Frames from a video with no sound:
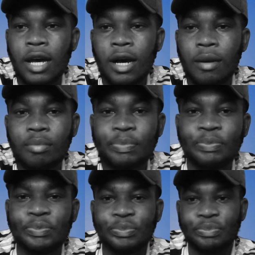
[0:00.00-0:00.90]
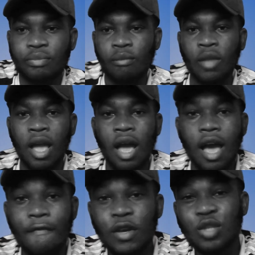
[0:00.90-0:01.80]
Um,
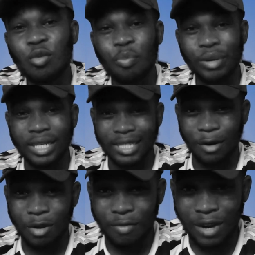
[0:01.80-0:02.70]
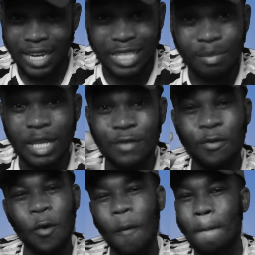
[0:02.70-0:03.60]
a Facebook page, however, is meant
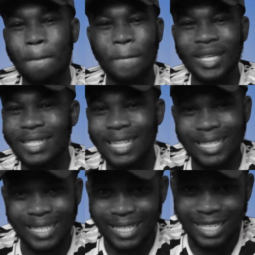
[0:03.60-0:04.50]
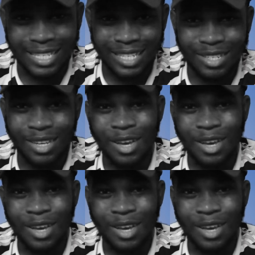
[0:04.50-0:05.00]
for businesses,